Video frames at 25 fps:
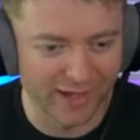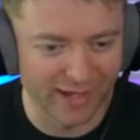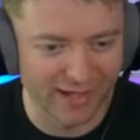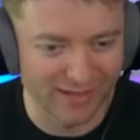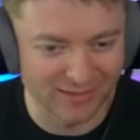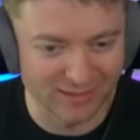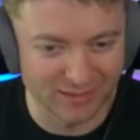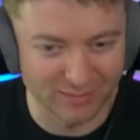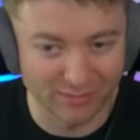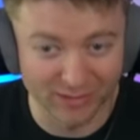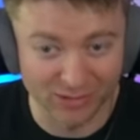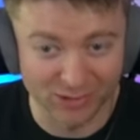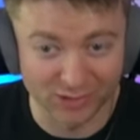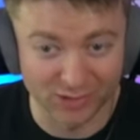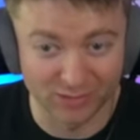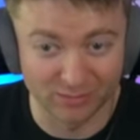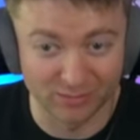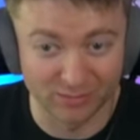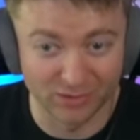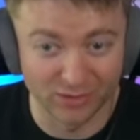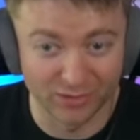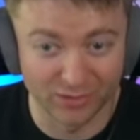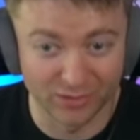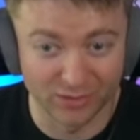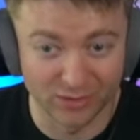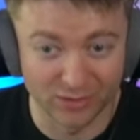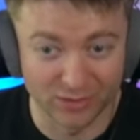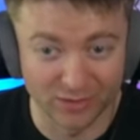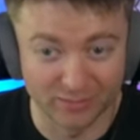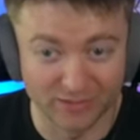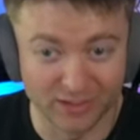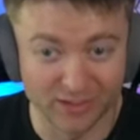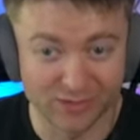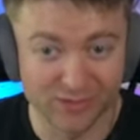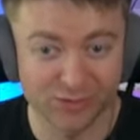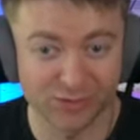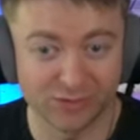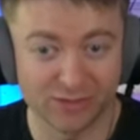hangs the bishop, although I'm
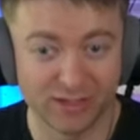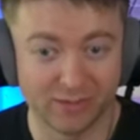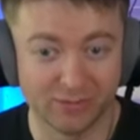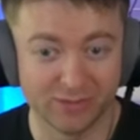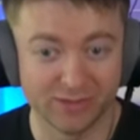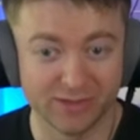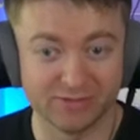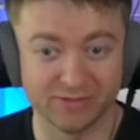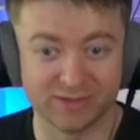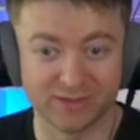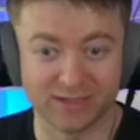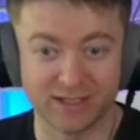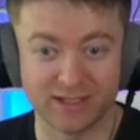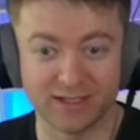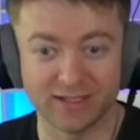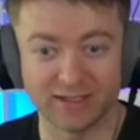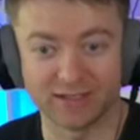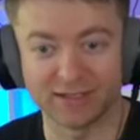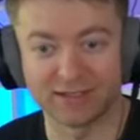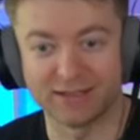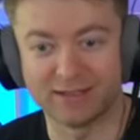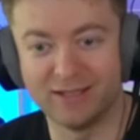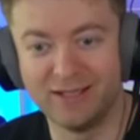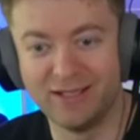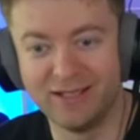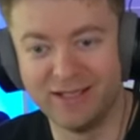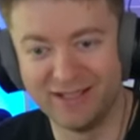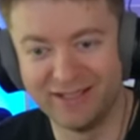not sure I would even take it.